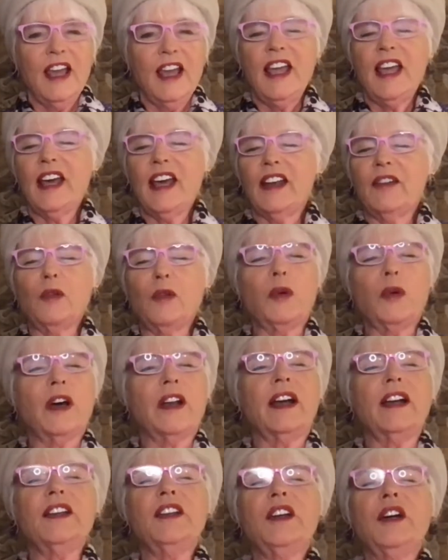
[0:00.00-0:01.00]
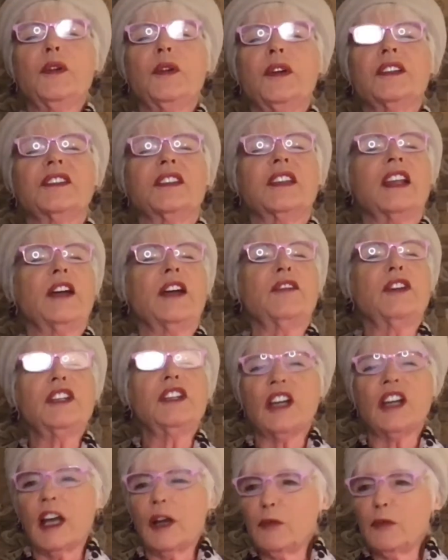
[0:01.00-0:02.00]
and what I know is that every
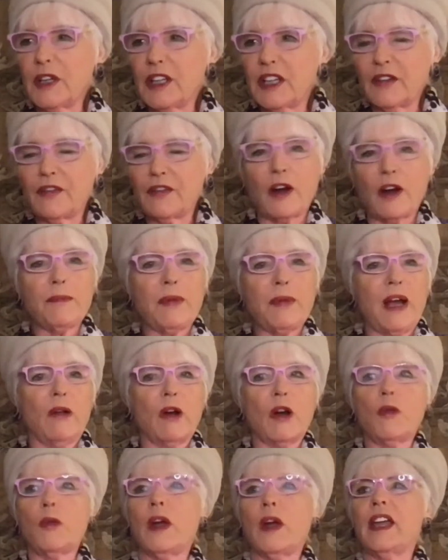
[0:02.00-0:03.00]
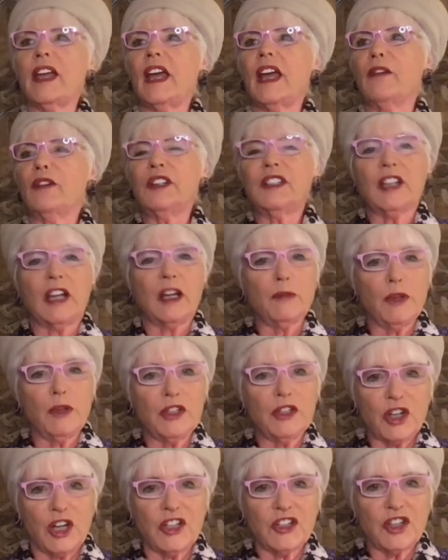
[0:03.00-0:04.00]
time we give our power away, every time we
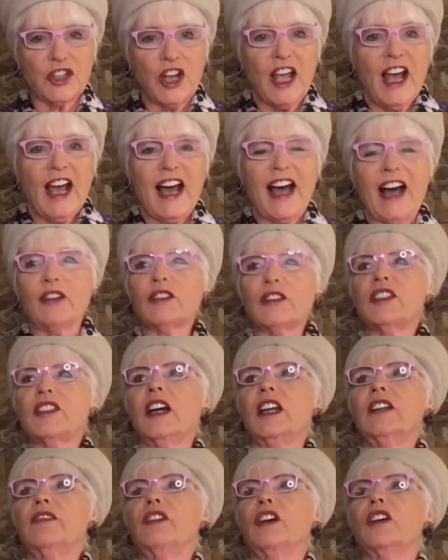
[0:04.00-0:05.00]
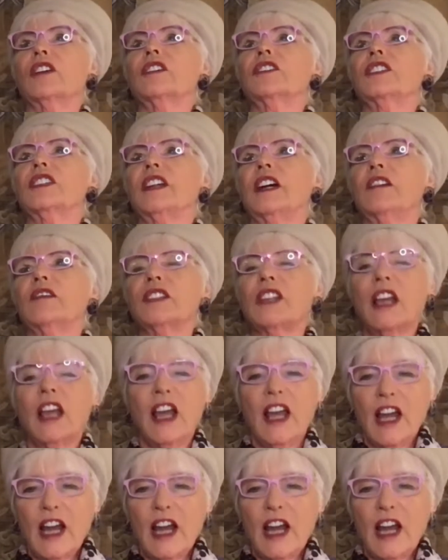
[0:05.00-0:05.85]
judge outside of ourselves,